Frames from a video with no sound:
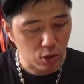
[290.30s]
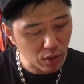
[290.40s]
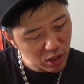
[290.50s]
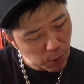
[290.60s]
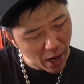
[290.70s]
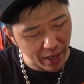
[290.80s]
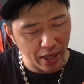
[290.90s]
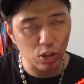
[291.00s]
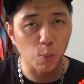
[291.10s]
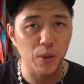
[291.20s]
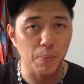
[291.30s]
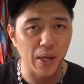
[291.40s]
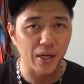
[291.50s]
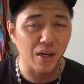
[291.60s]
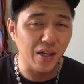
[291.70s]
So this part I guess could be
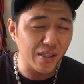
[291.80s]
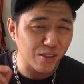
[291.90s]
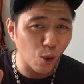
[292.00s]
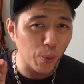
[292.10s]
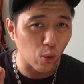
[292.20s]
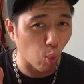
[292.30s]
made a little bit